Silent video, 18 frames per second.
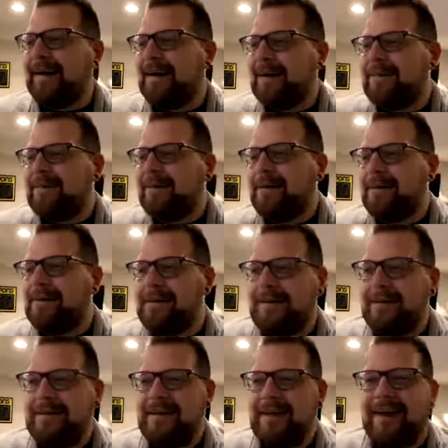So
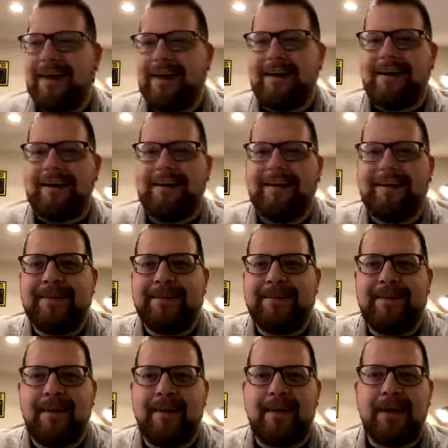today,
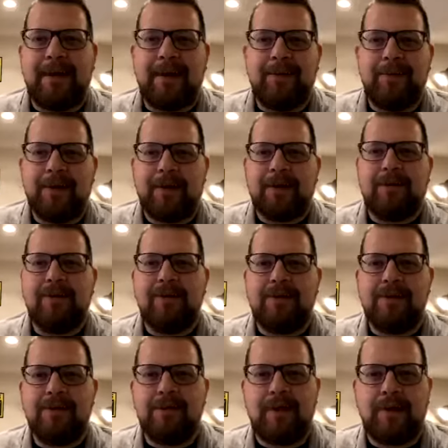we are
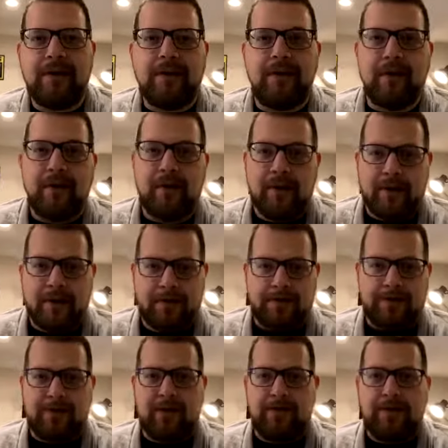continuing our
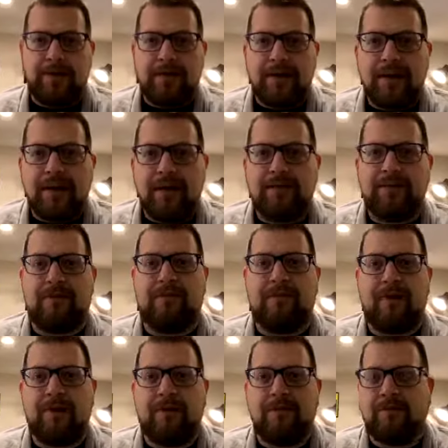21 days of
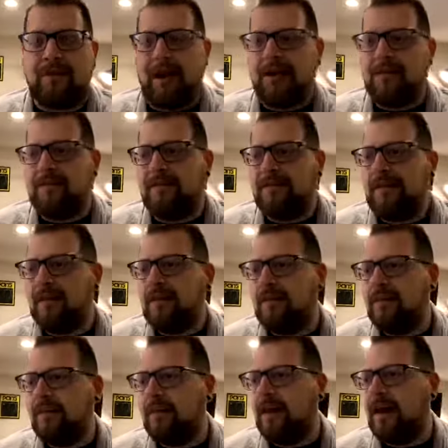prayer and fasting.
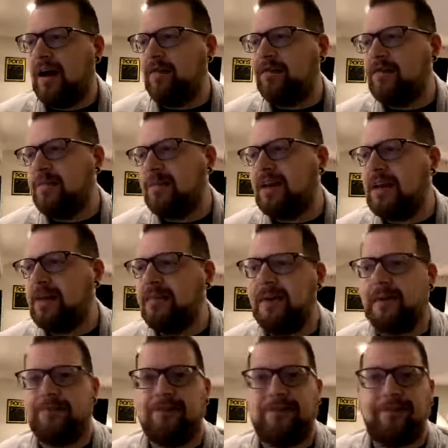If you've been keeping
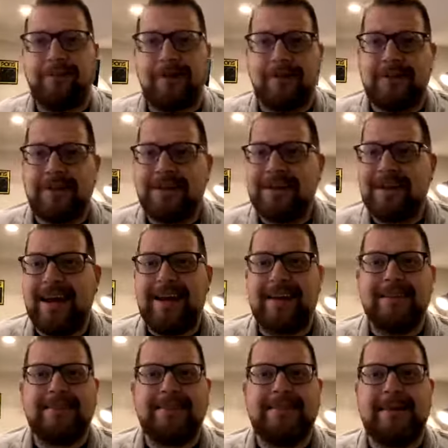up so far, today
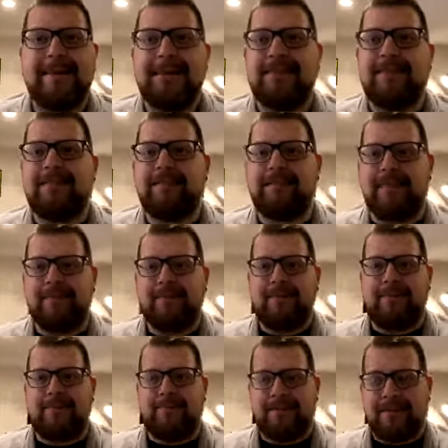is day
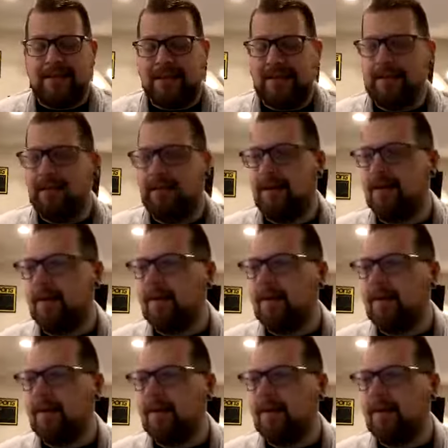17.